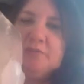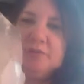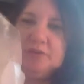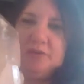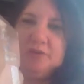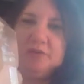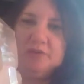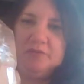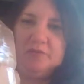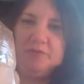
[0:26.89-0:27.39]

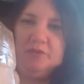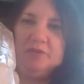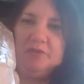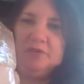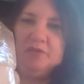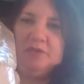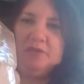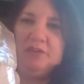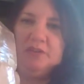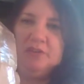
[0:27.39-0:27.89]

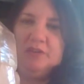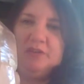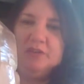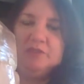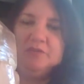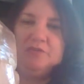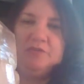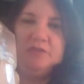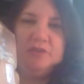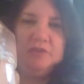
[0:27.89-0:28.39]
beautiful
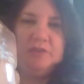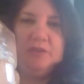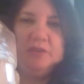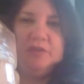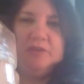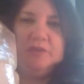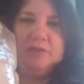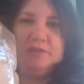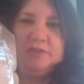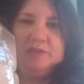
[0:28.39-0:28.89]

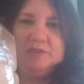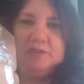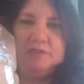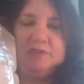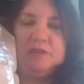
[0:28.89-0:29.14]
generator crystal.